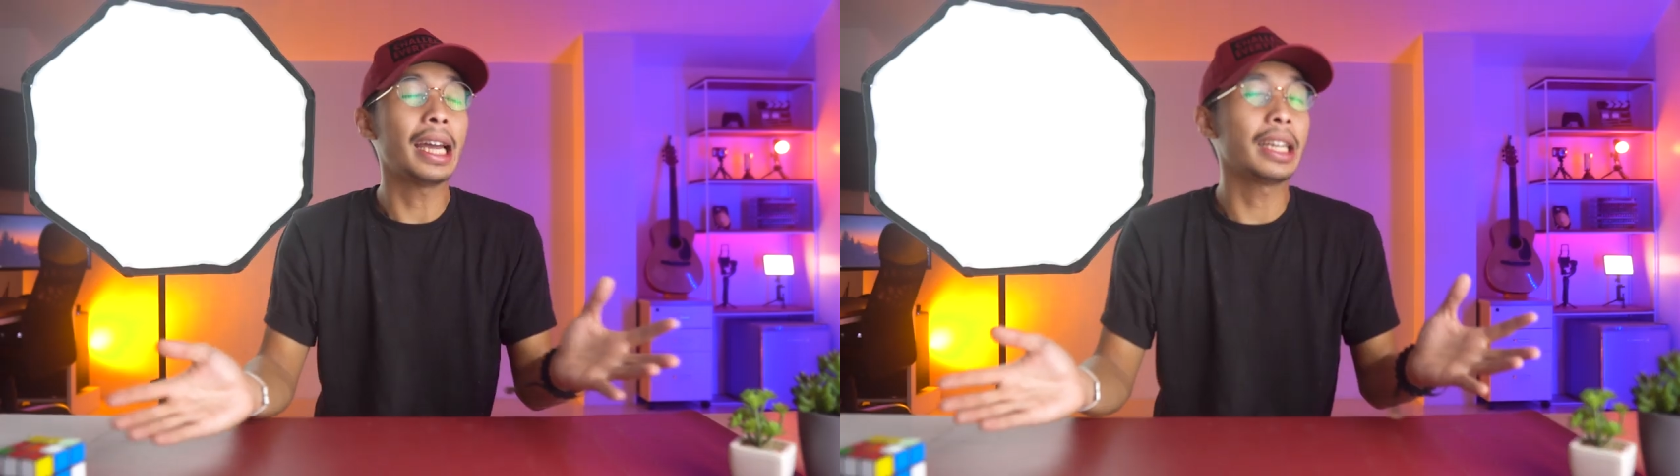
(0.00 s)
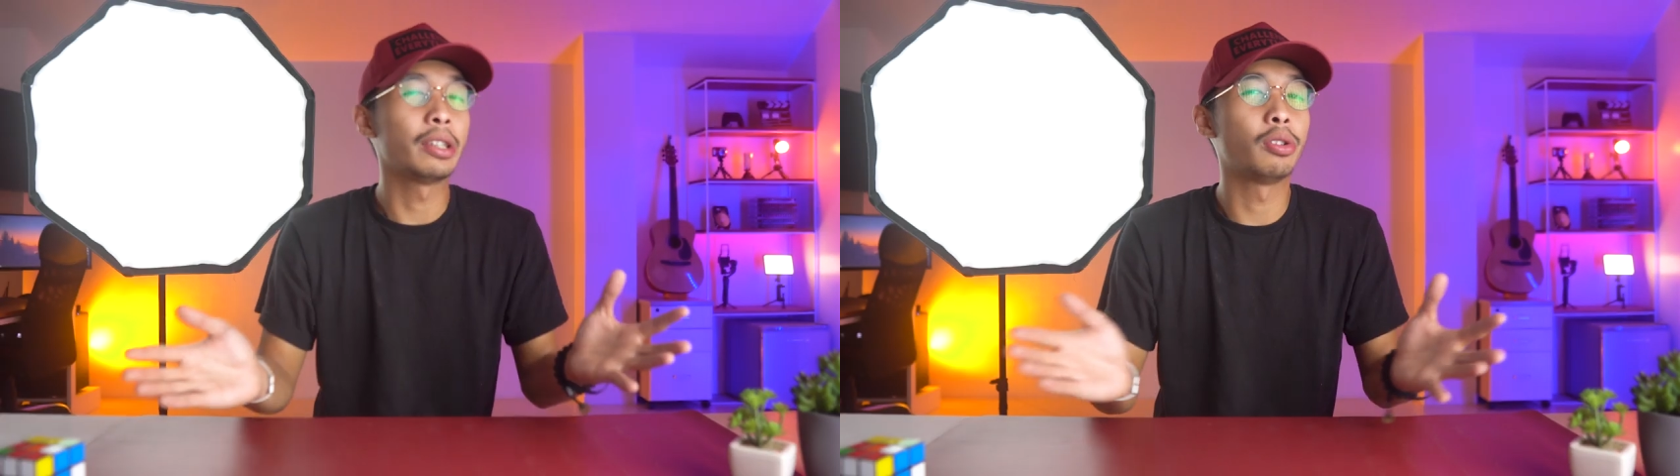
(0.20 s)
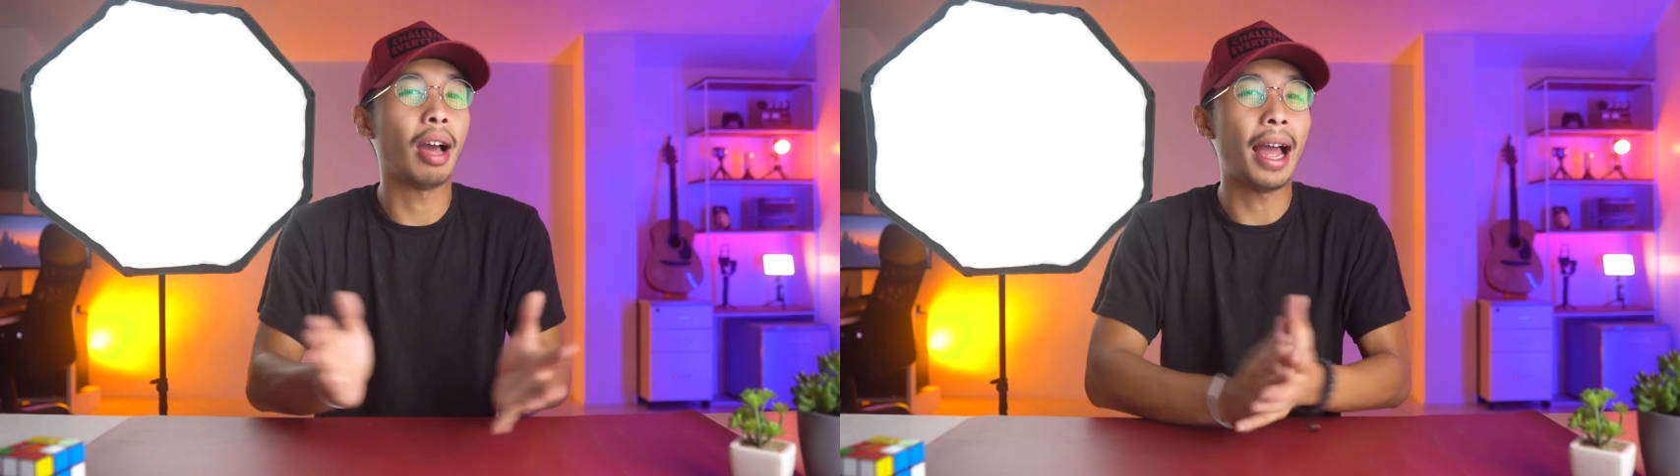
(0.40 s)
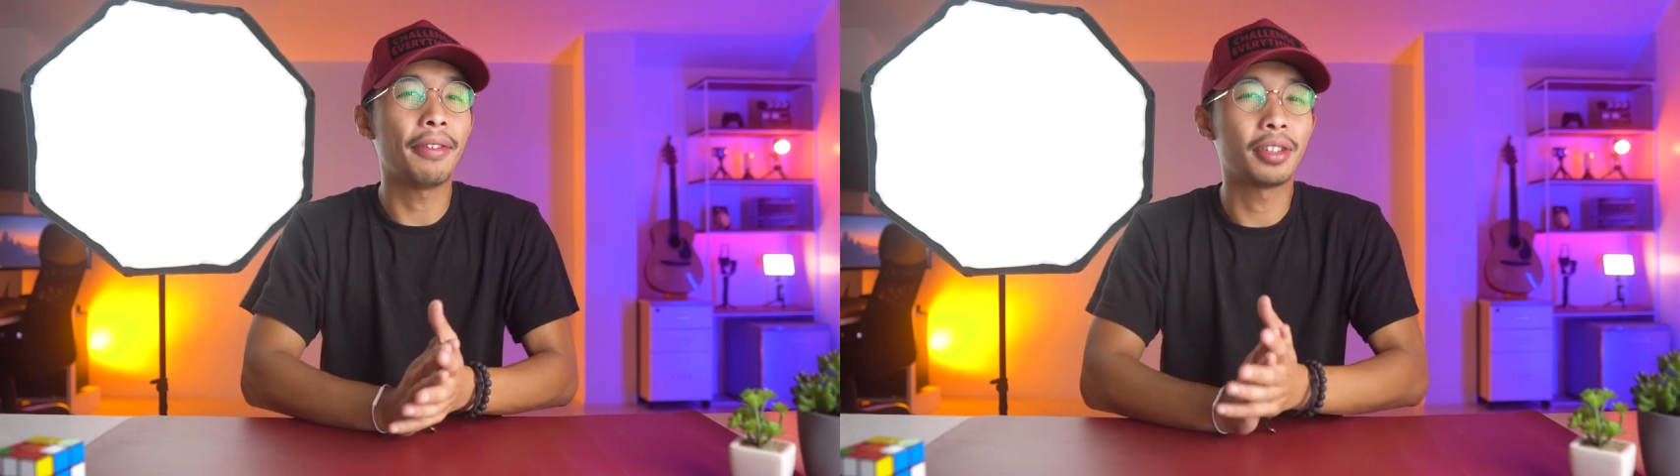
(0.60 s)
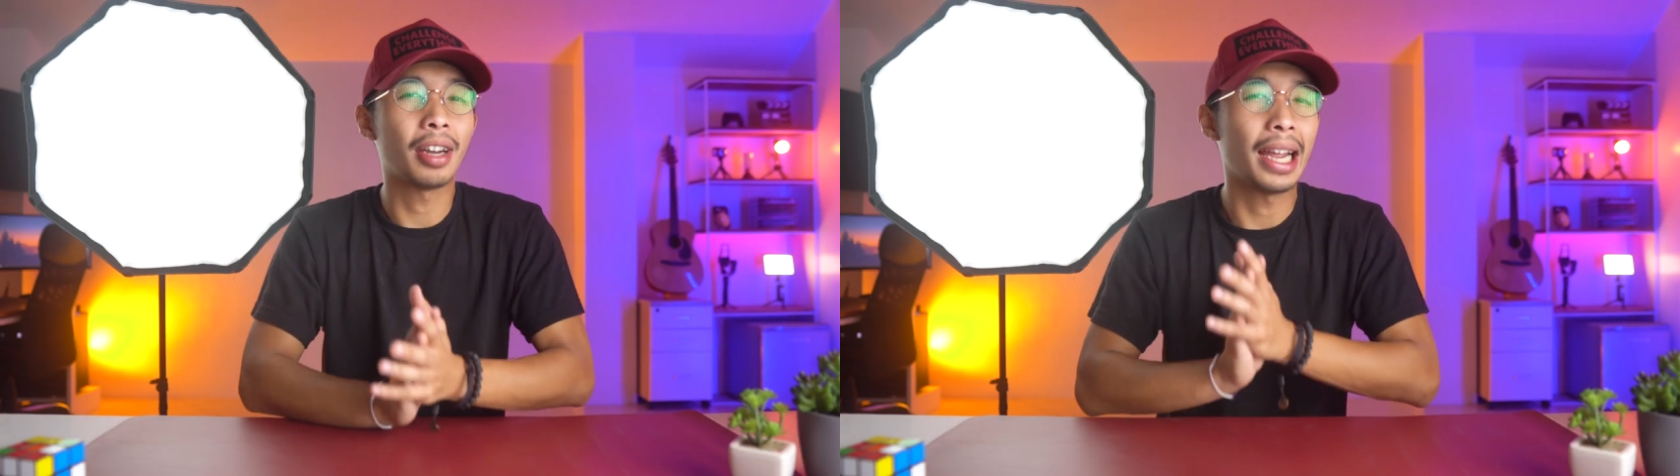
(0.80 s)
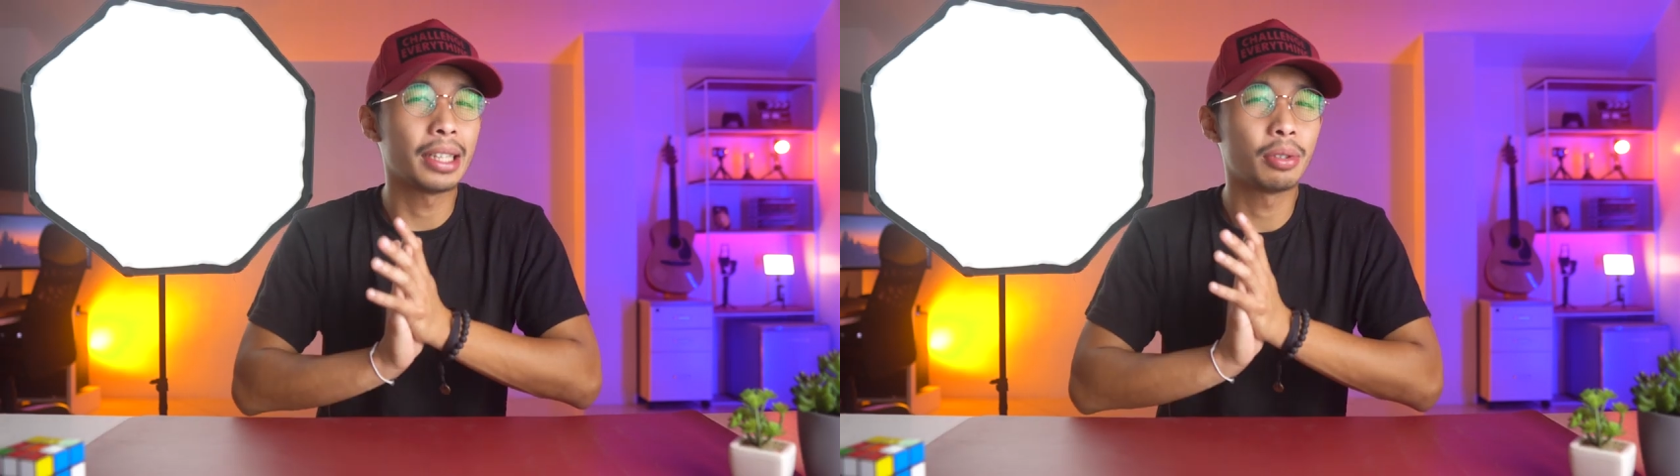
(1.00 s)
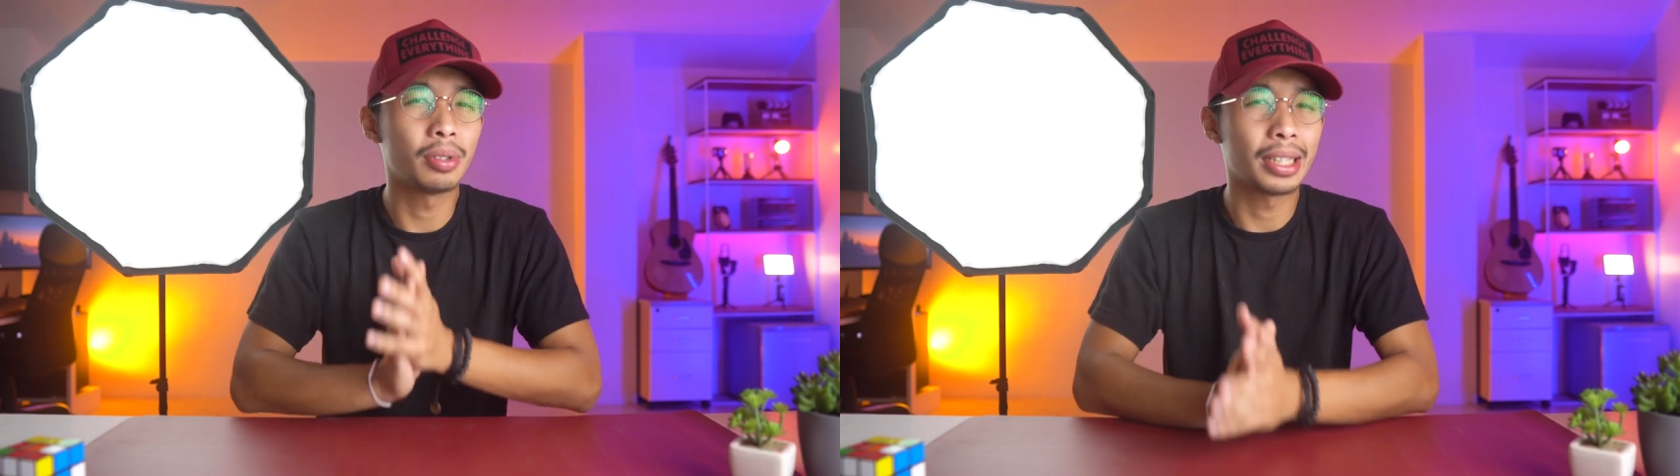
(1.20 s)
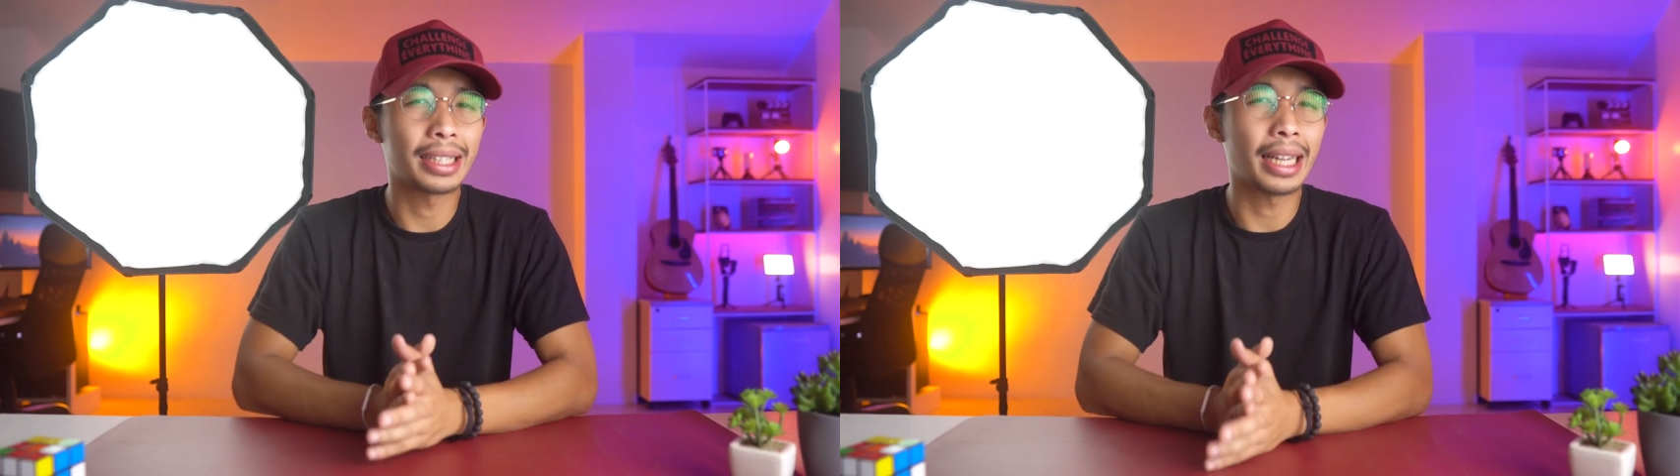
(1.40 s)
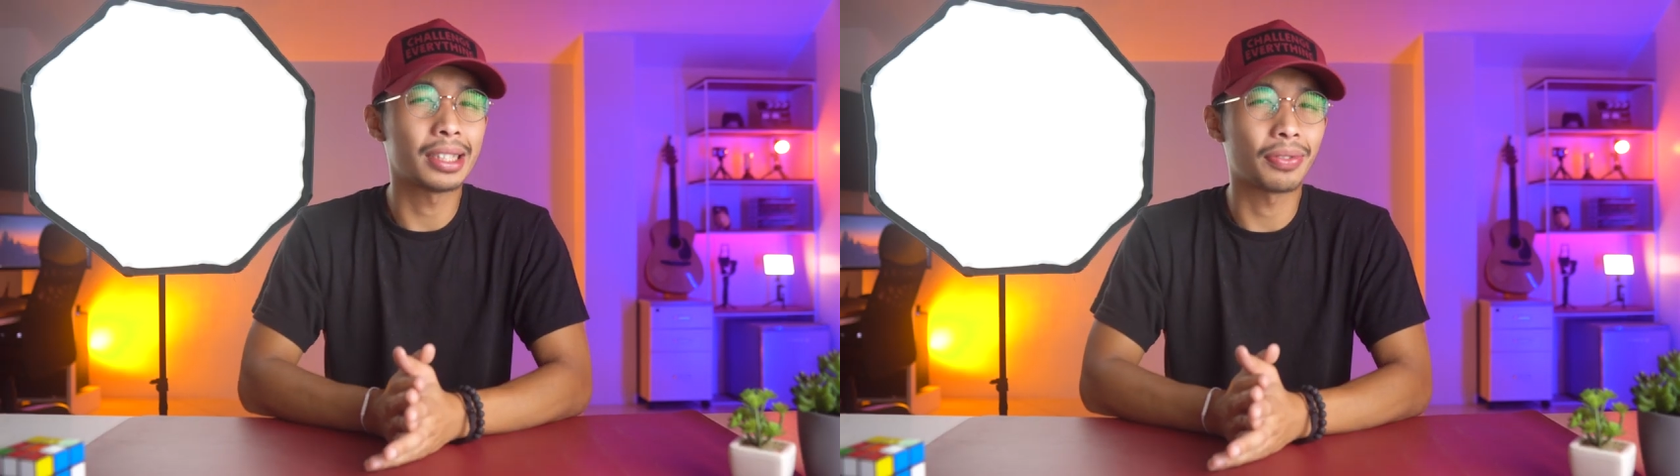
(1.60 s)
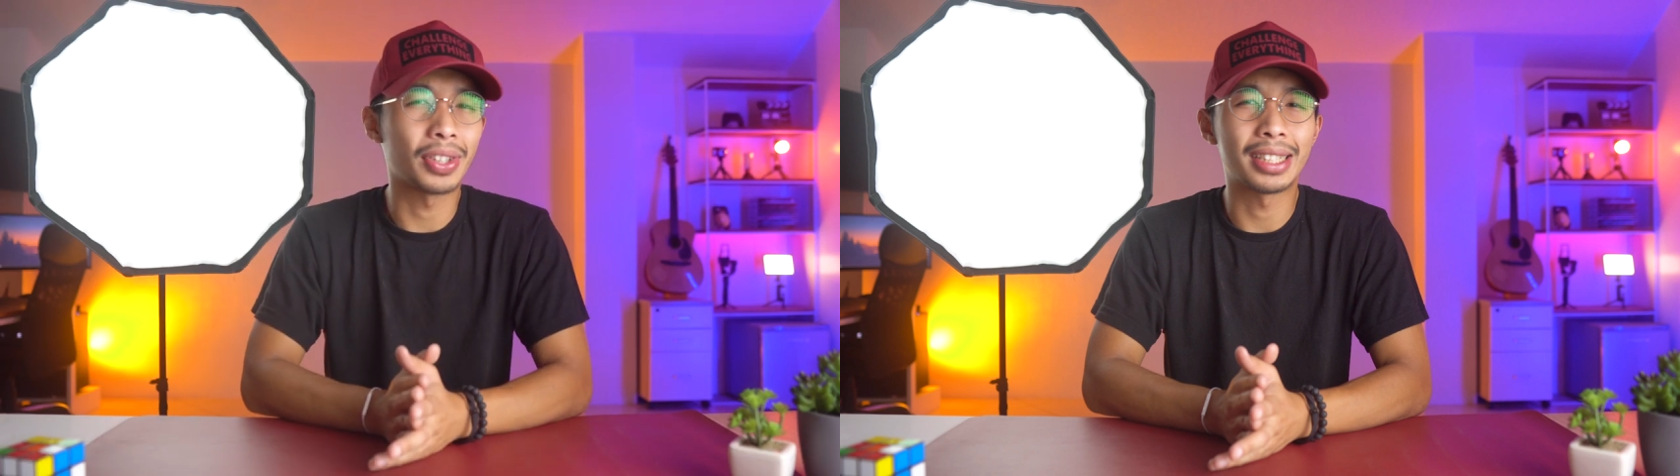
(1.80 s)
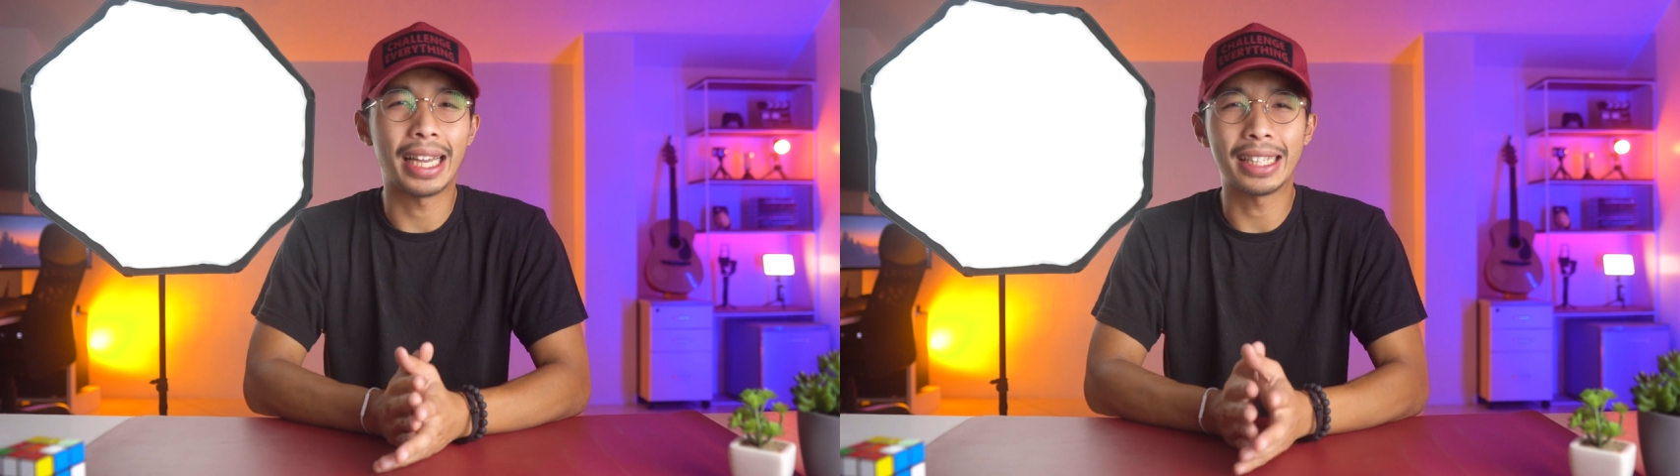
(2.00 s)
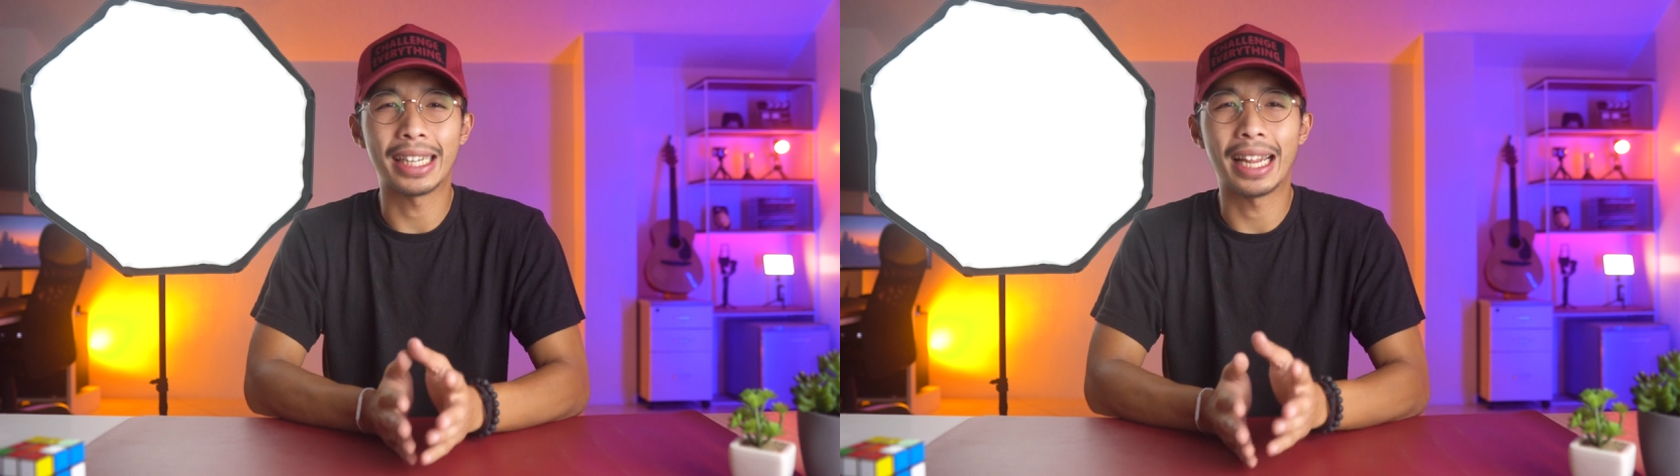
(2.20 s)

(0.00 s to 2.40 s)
Anywho, after I do the sketch of the site